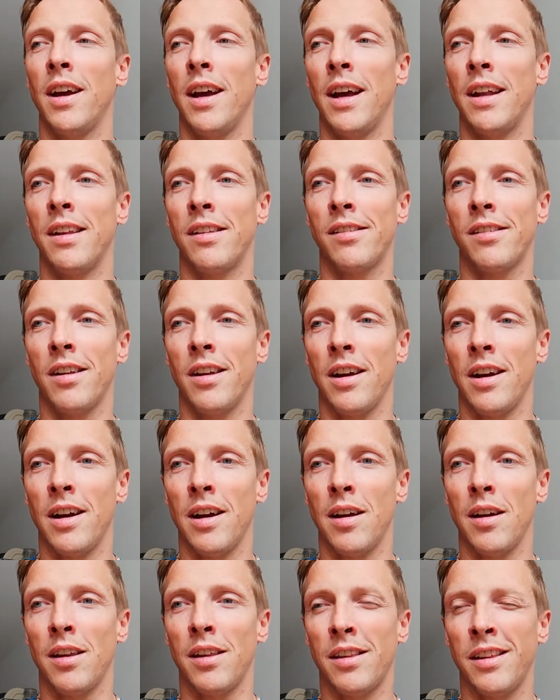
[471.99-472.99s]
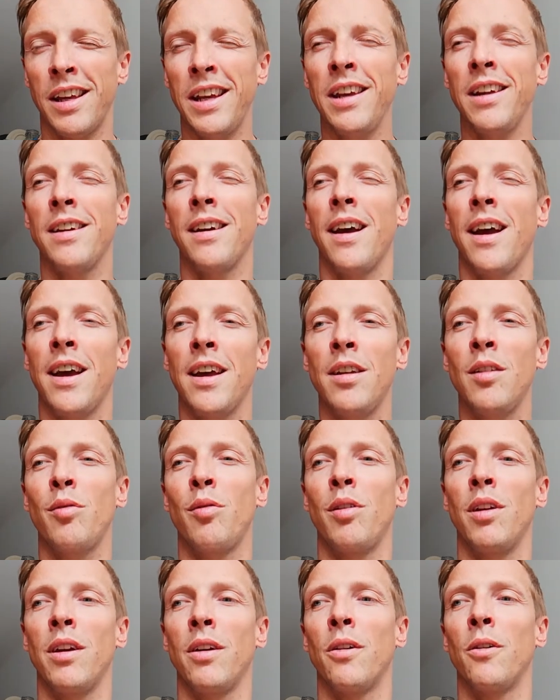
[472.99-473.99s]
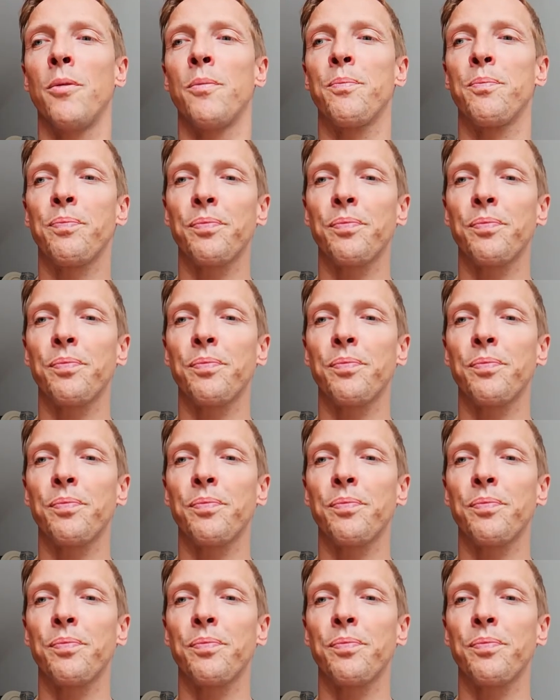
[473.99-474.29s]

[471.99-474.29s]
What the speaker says: and think and feel,